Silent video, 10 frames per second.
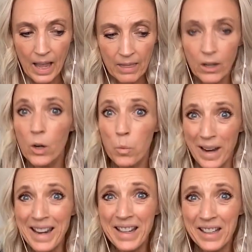They're
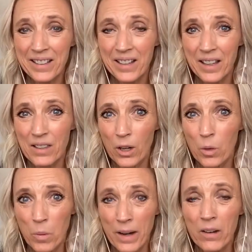awake and they're
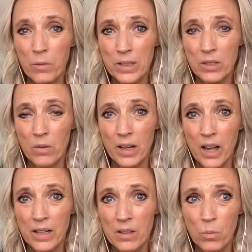aware of what's going
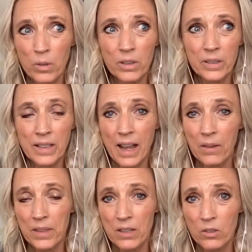on in the world and how
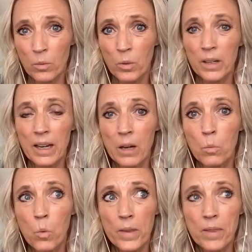things are working and
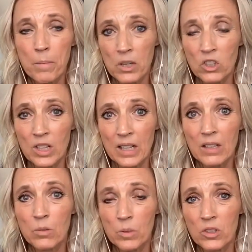what the mission
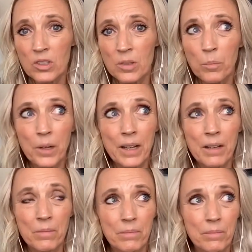is, which is to bring
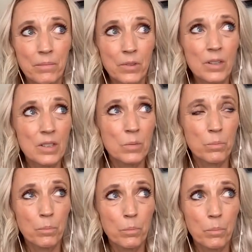this
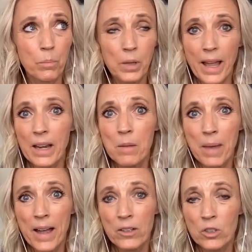planet
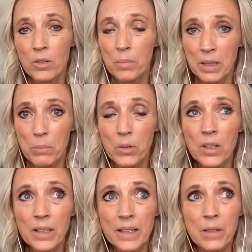back to the
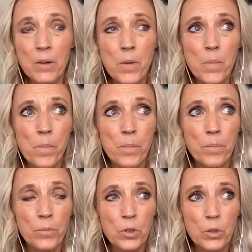people and
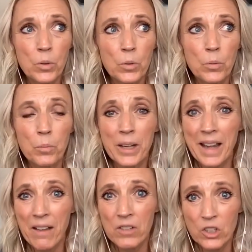to bring
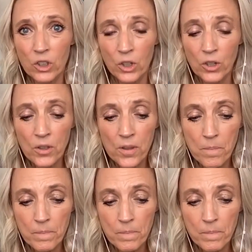heaven to earth.